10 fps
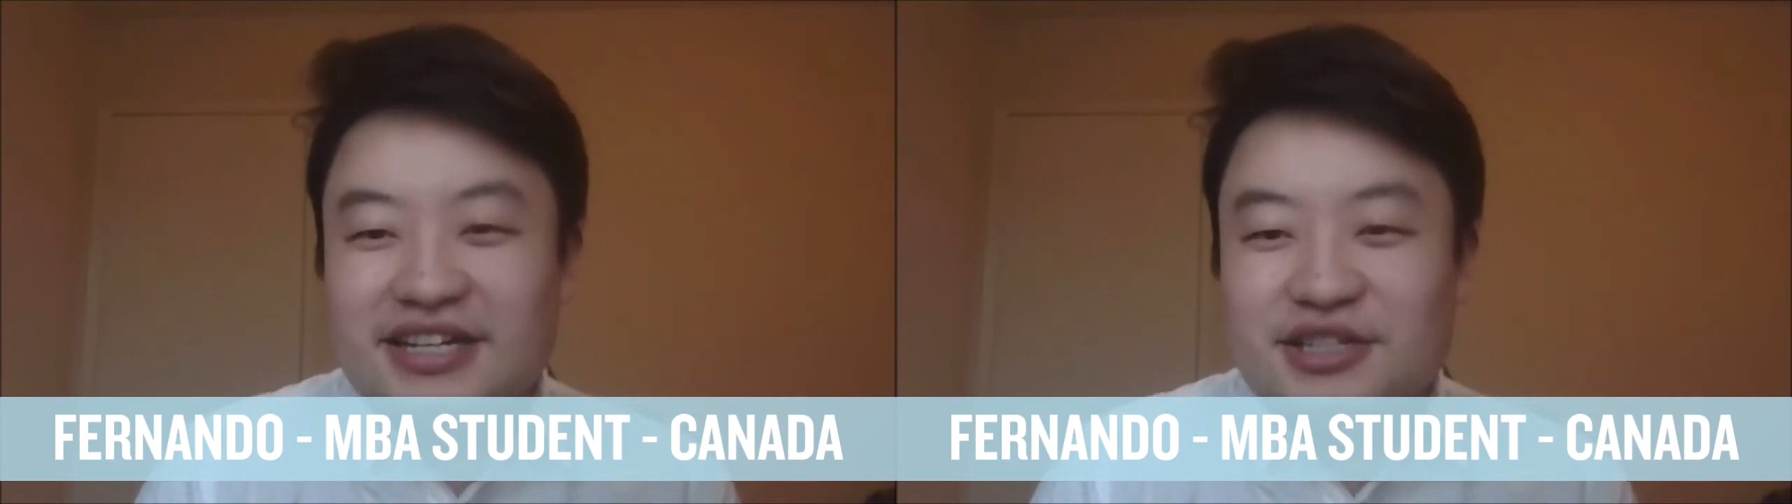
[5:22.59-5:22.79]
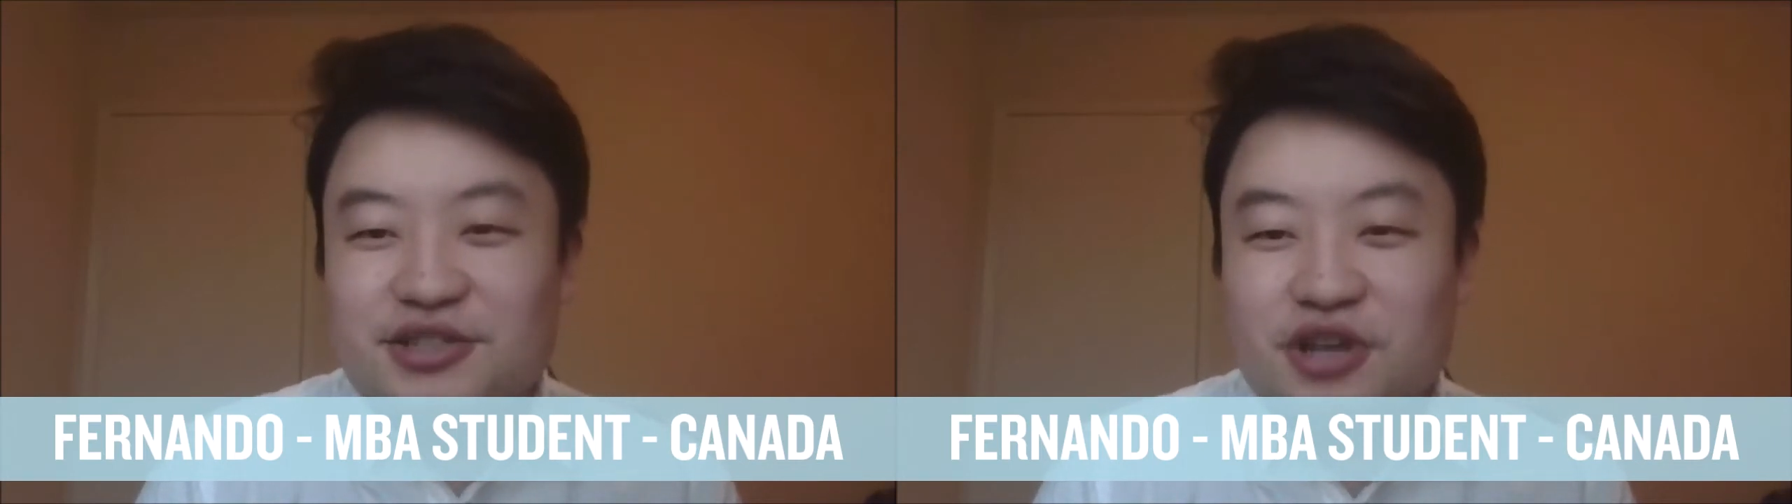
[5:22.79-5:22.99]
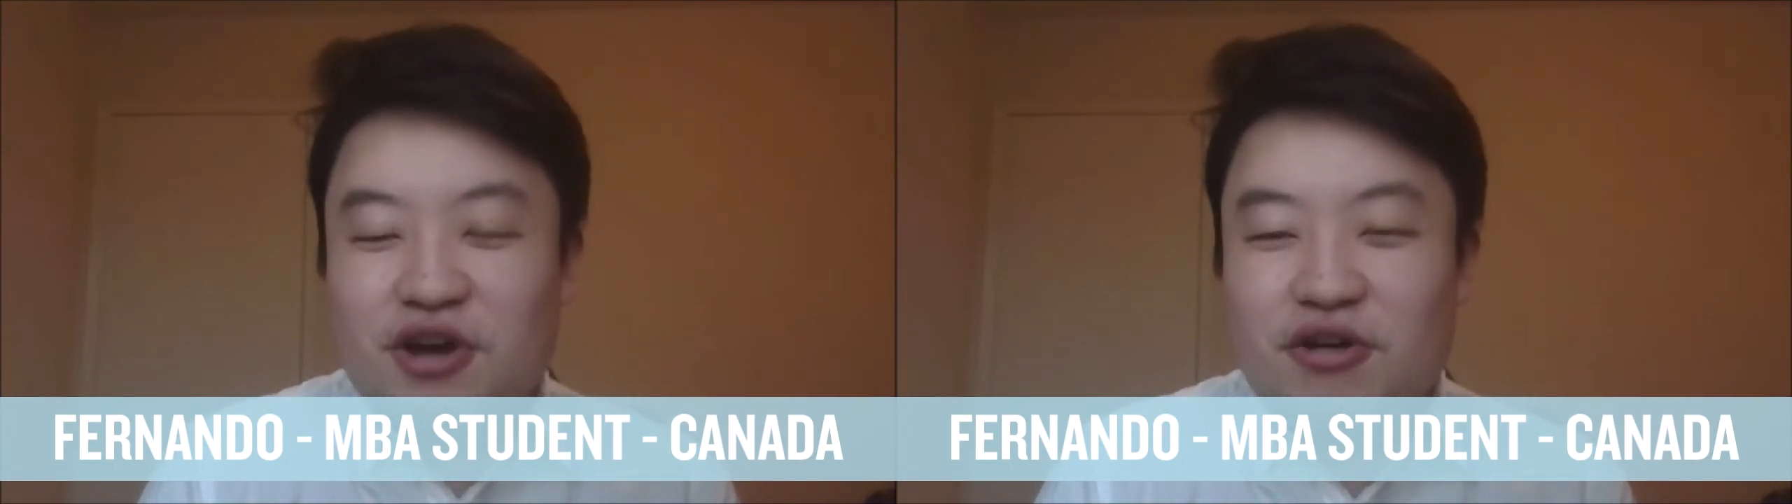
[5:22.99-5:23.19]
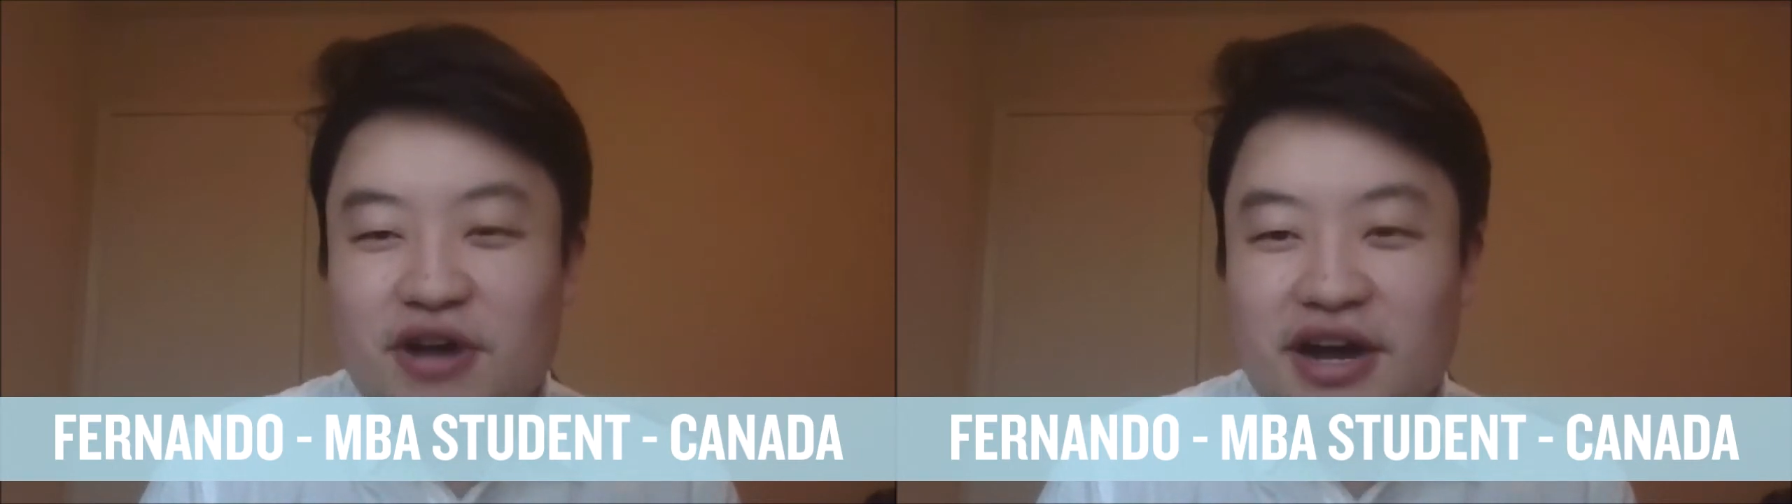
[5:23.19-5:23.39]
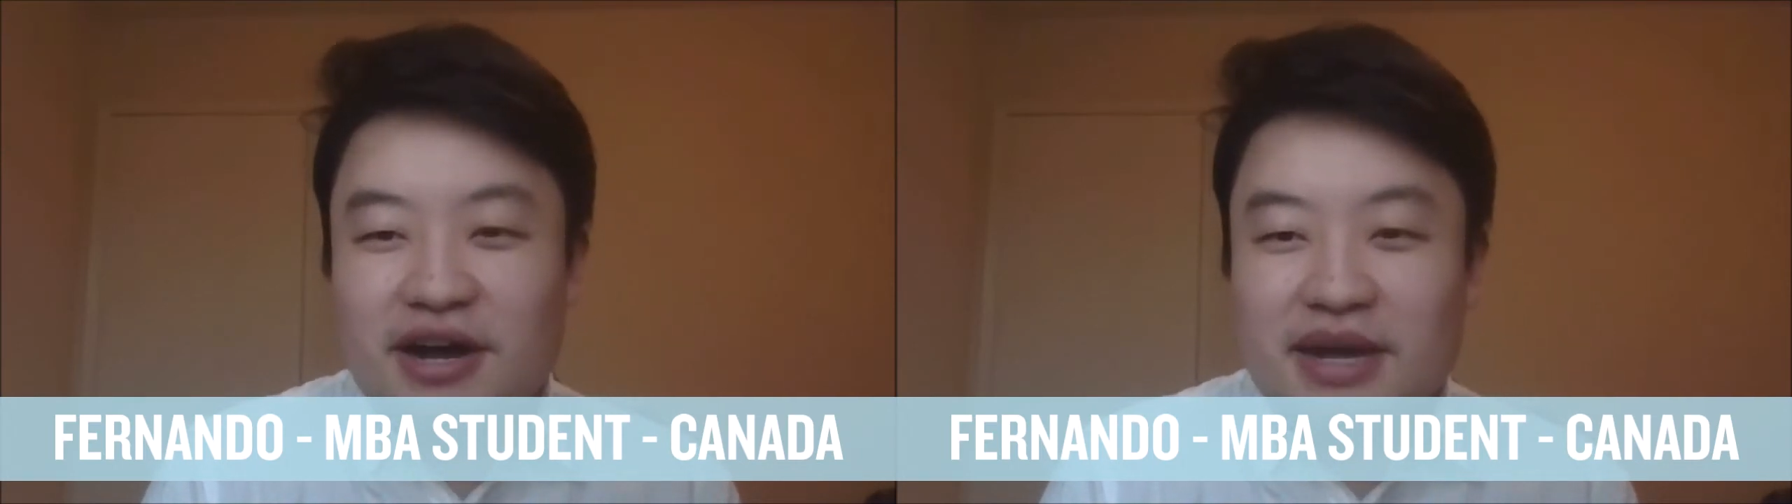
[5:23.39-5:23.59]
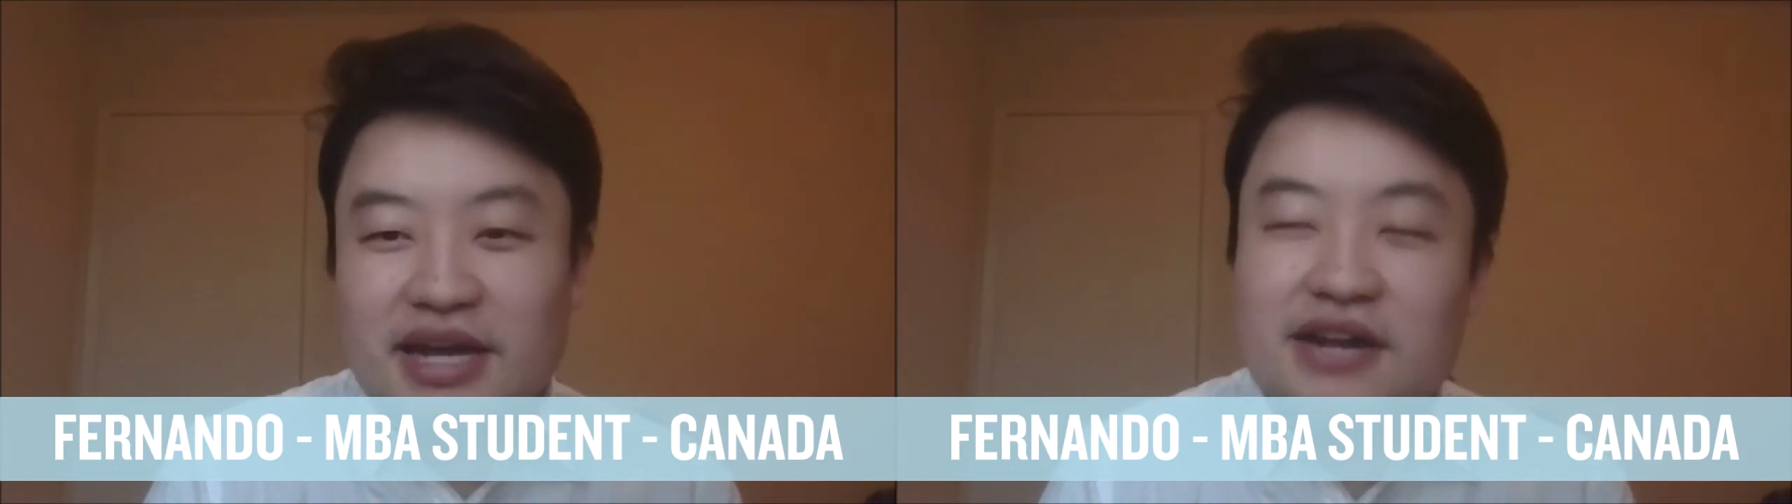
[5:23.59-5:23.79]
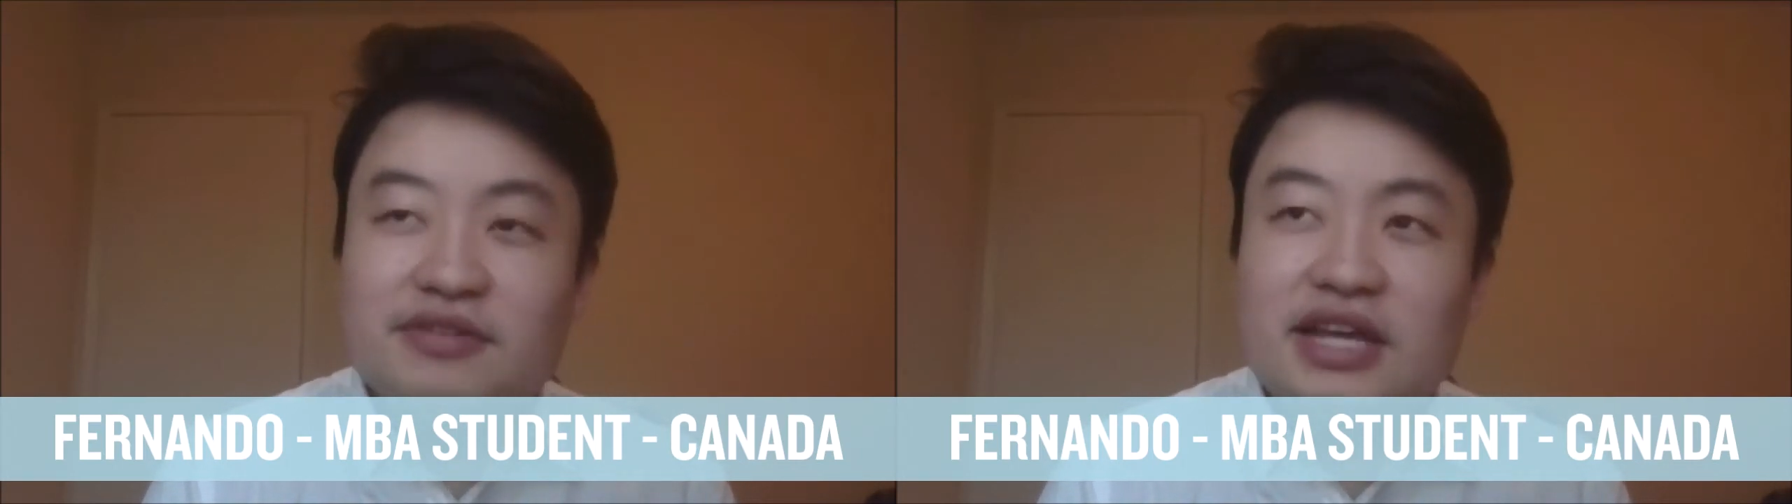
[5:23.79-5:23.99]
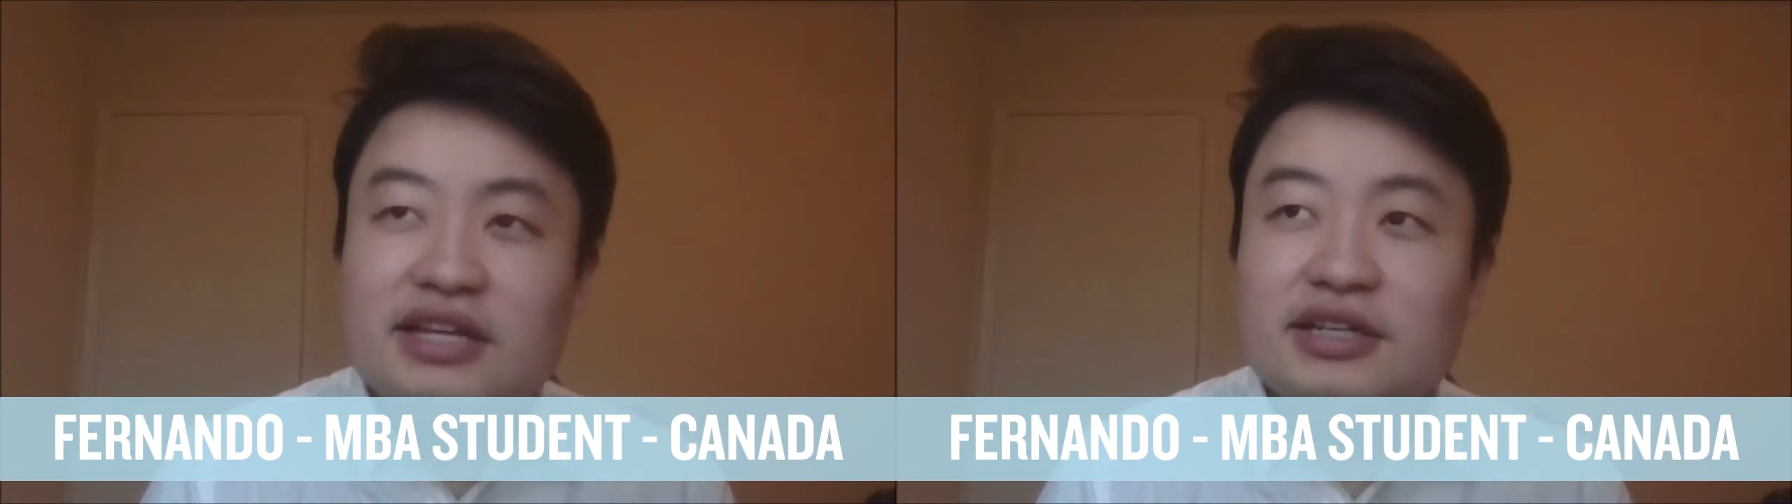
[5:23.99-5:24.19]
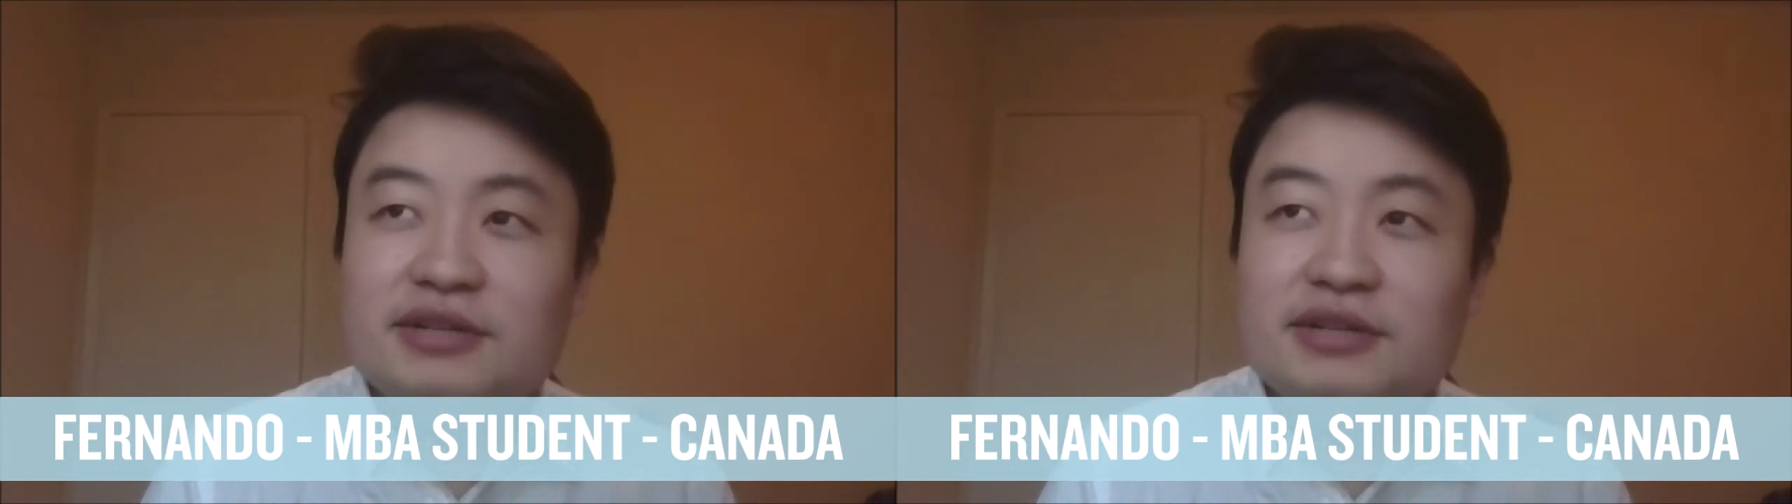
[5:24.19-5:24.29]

So I kind of like